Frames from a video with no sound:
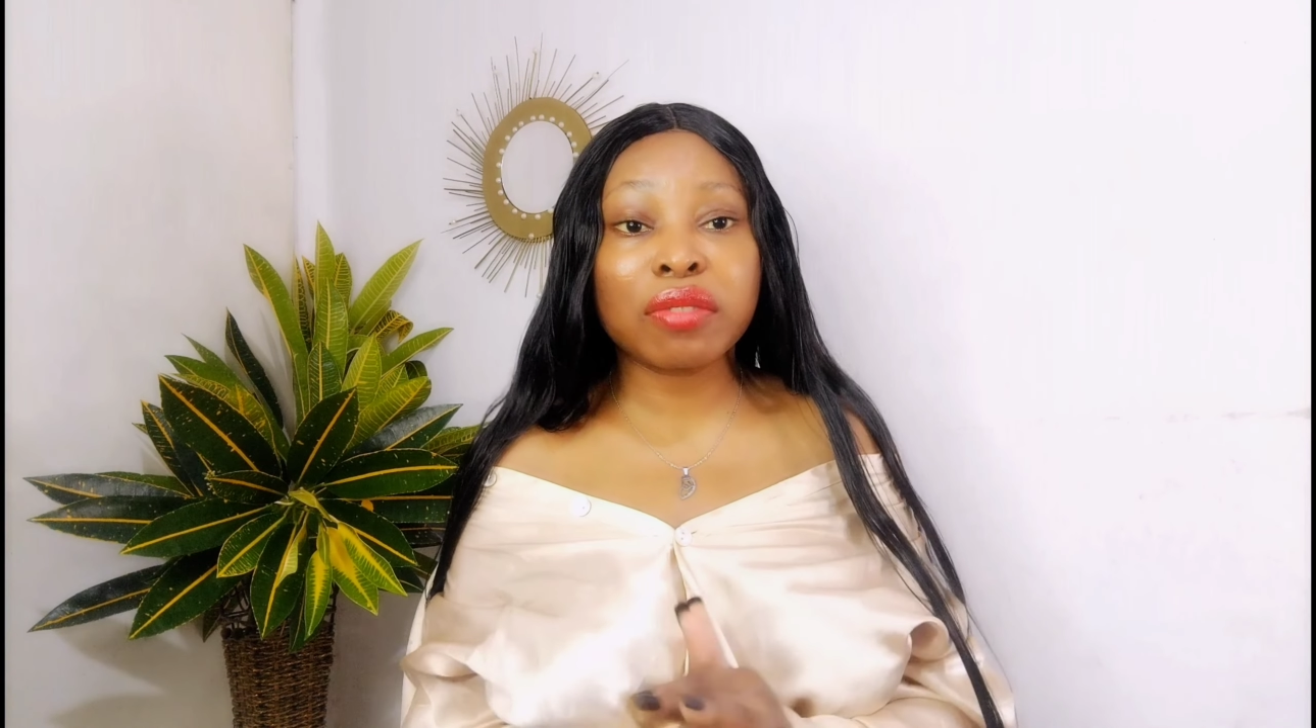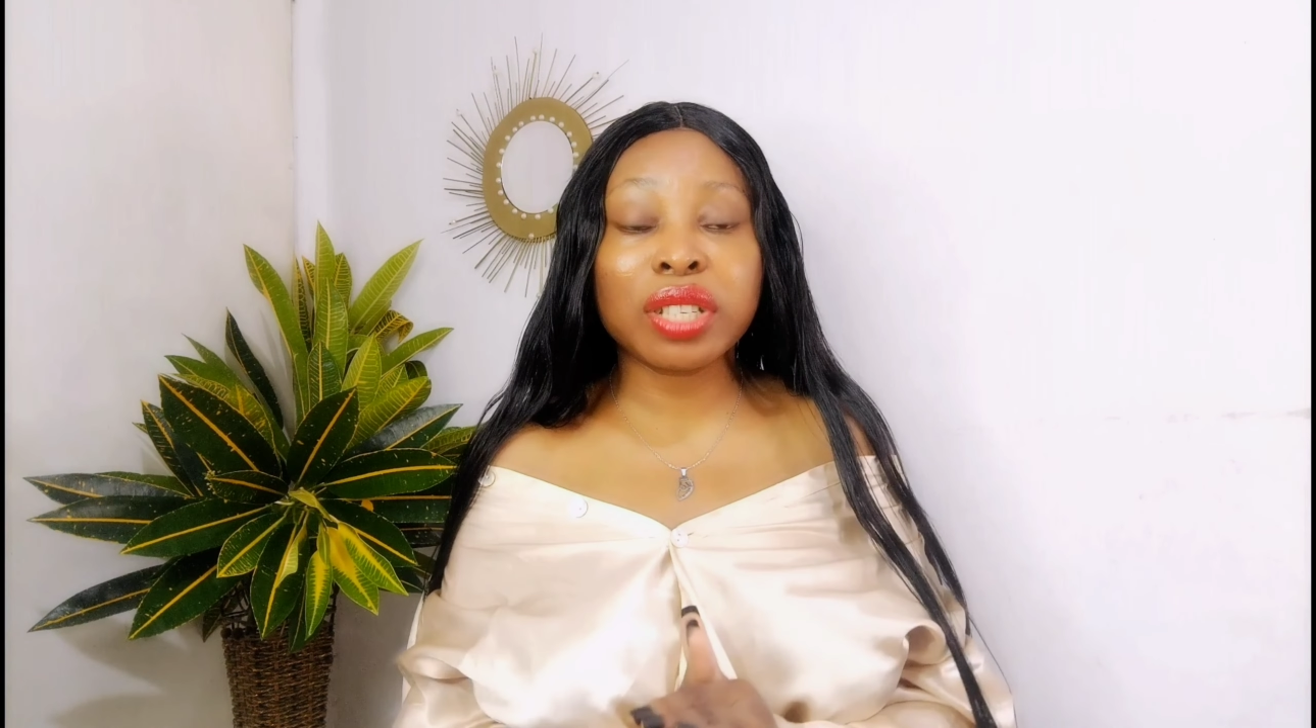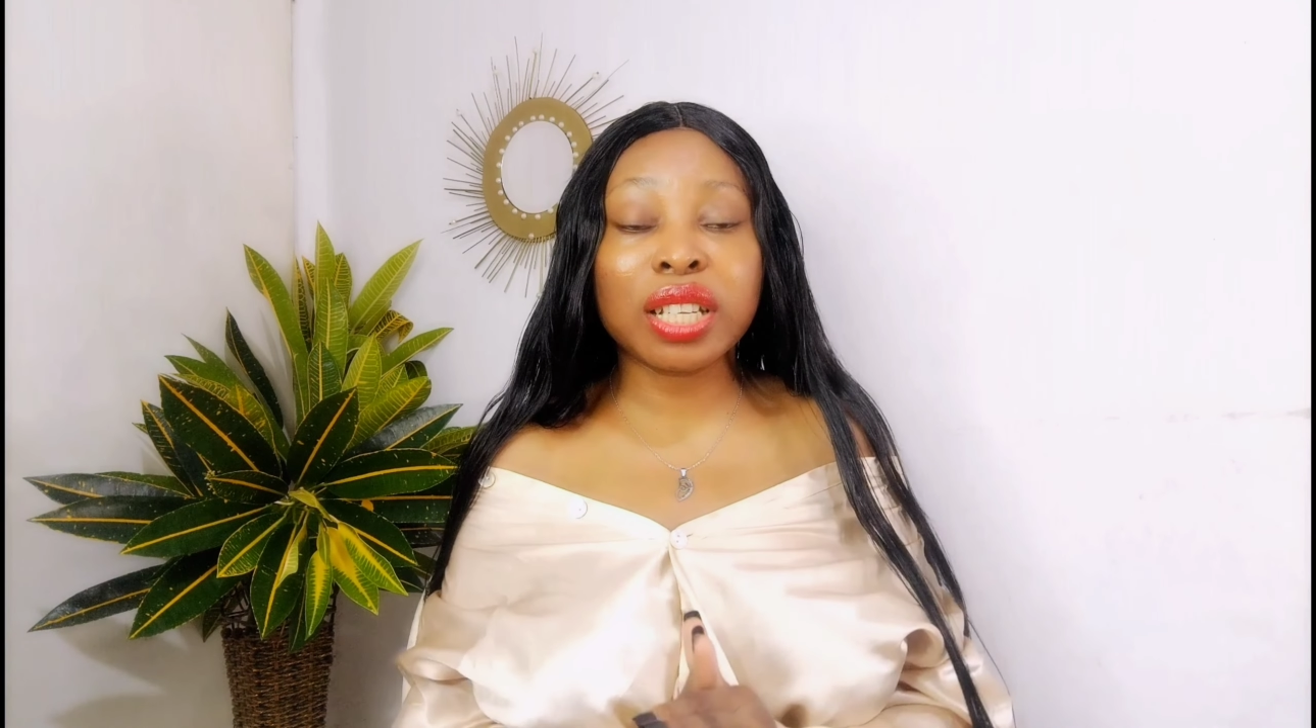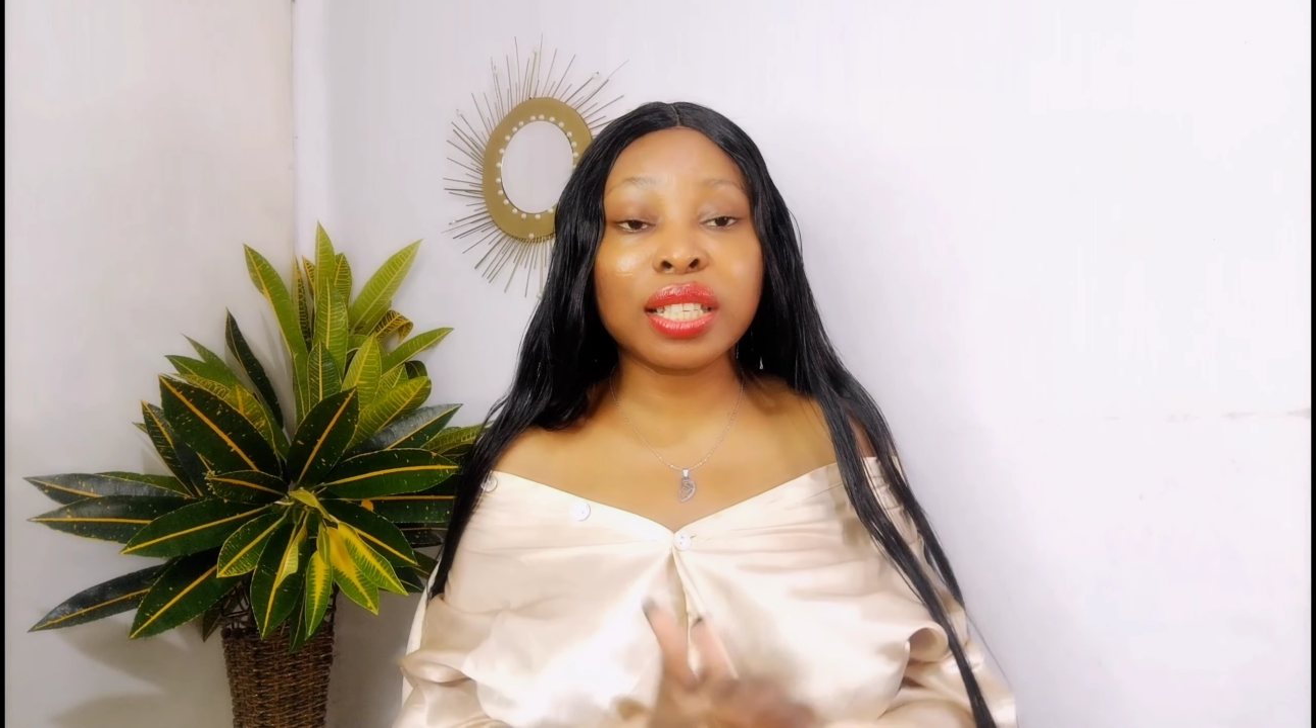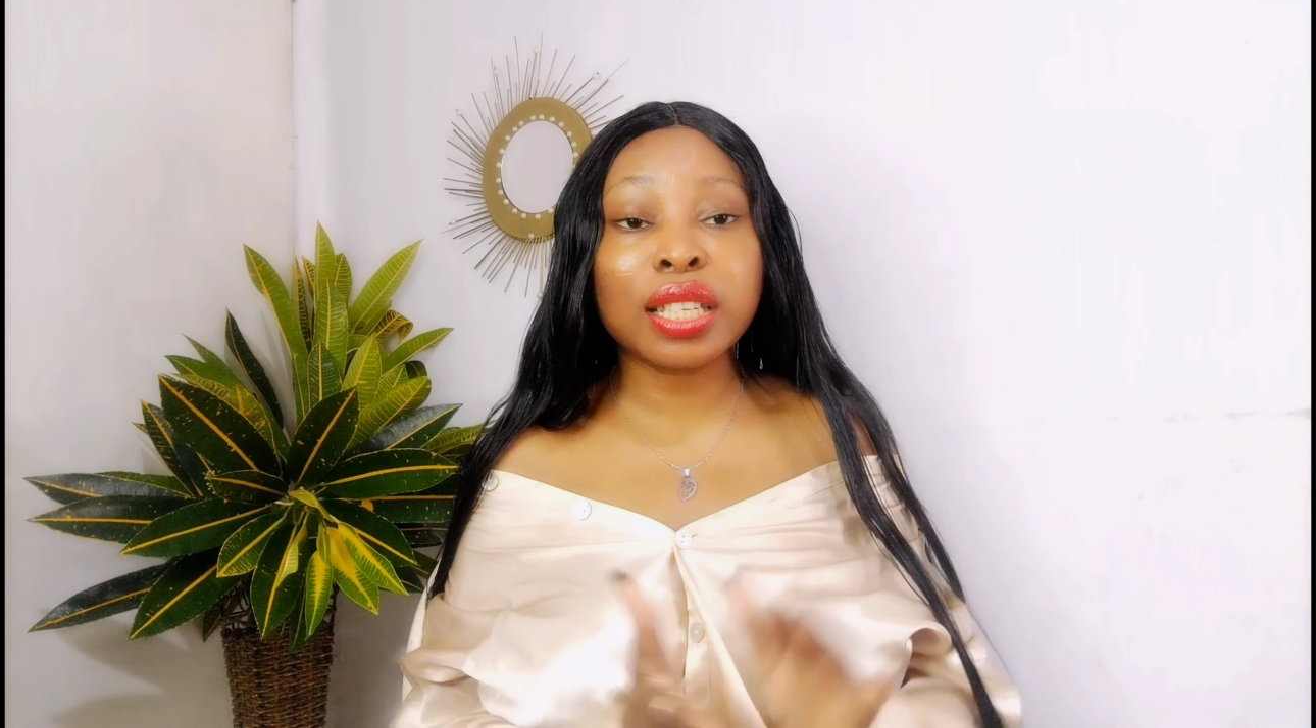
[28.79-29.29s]

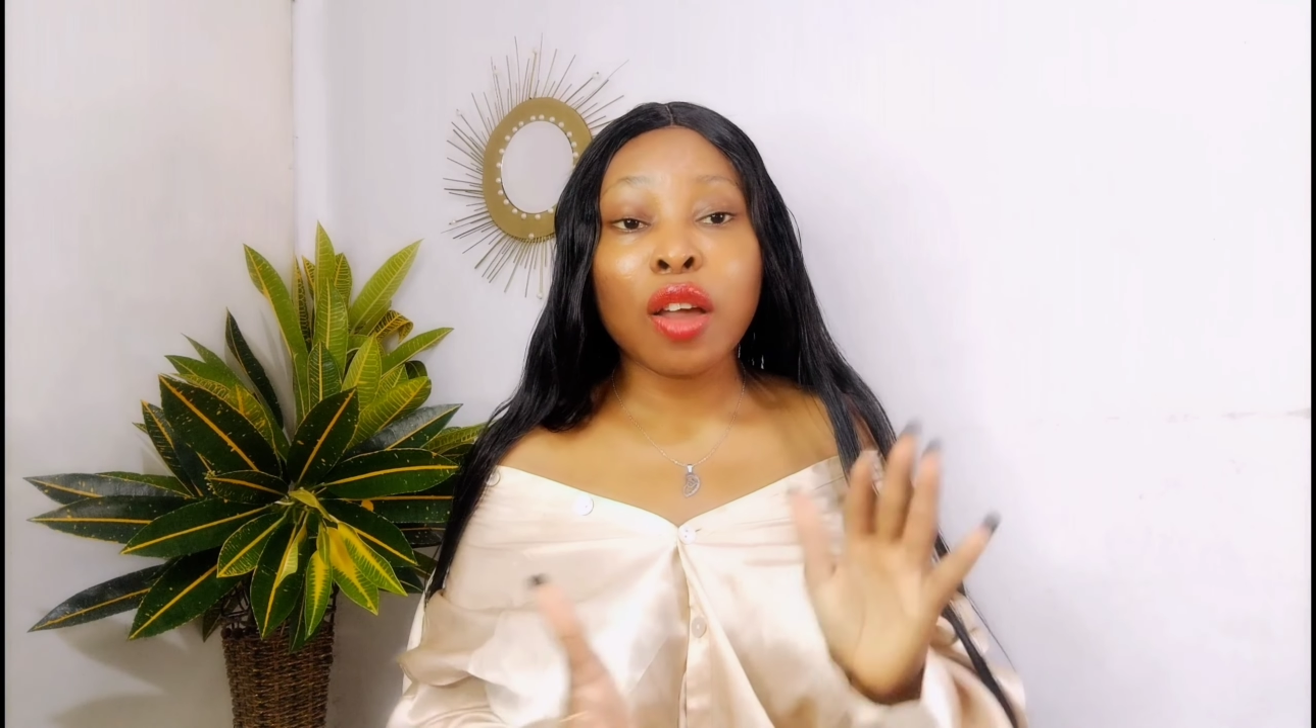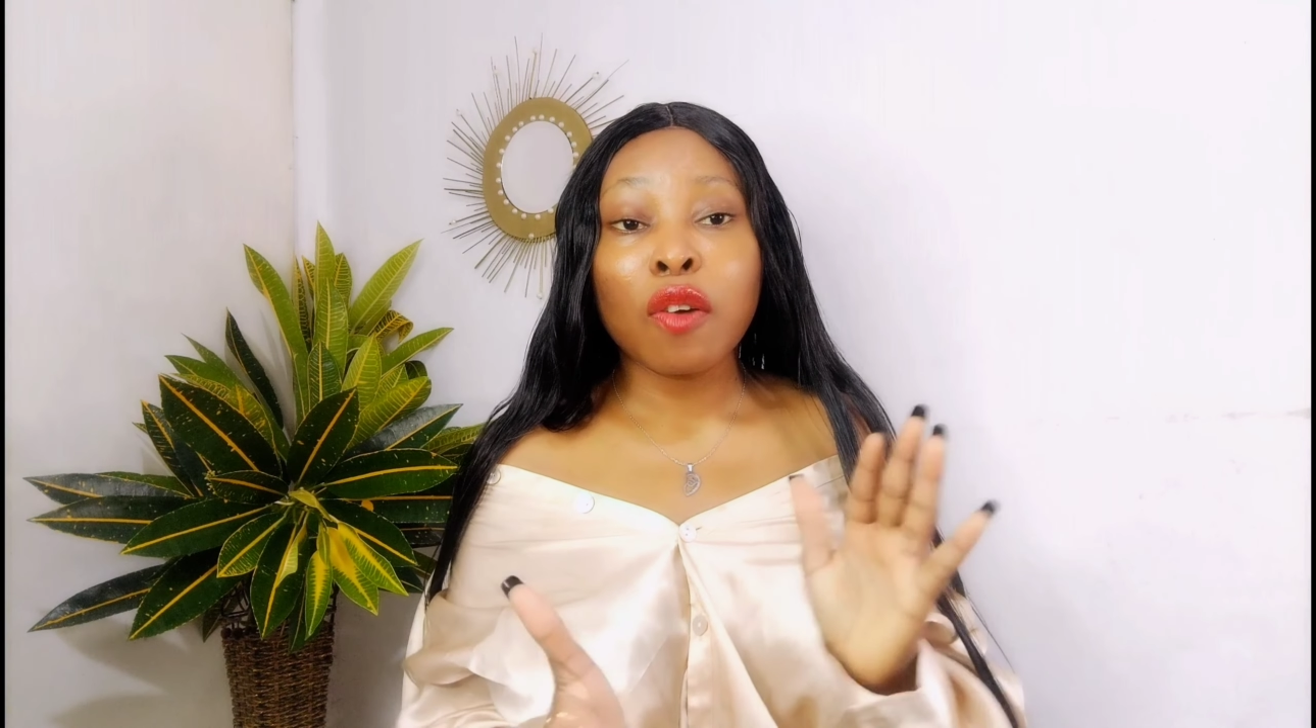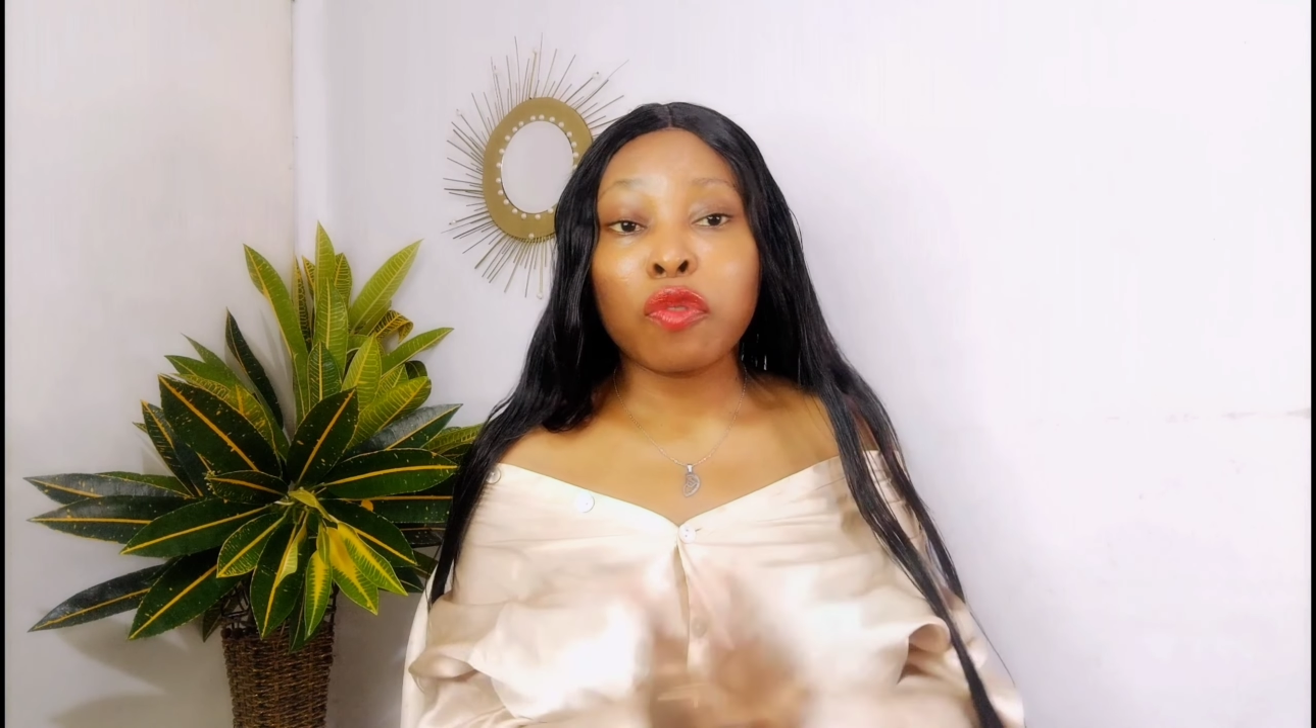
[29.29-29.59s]
ingredients